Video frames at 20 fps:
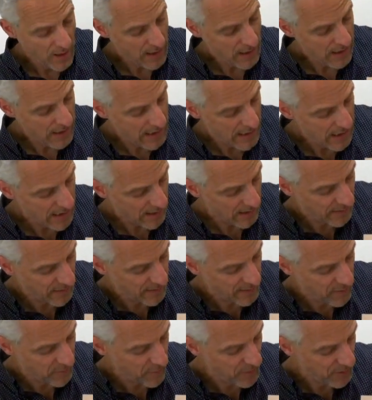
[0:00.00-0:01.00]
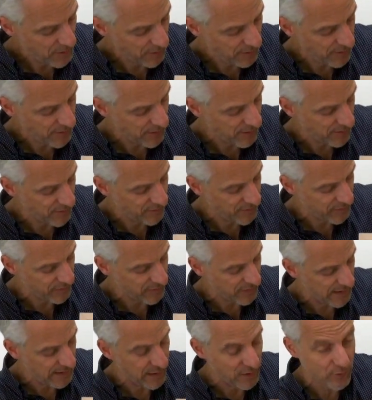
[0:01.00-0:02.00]
And in the middle here is the
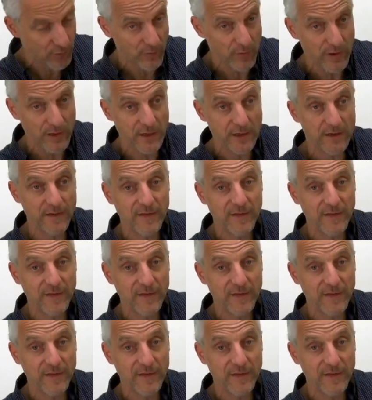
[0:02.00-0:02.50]
light green,